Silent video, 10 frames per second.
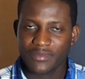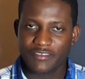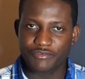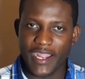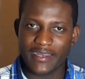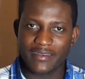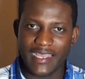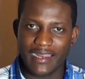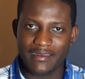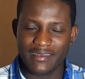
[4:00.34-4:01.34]
Rather
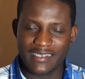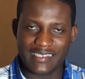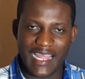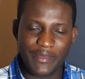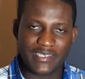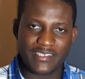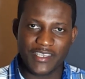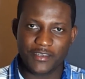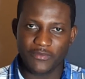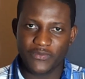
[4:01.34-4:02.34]
than the Islamic
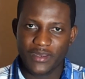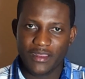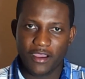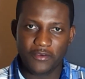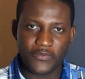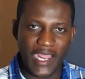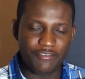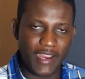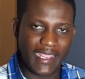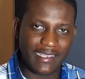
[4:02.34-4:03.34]
State of
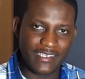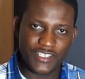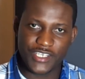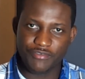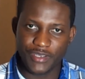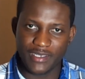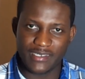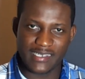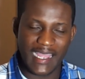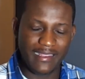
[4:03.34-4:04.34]
Iraq and Syria is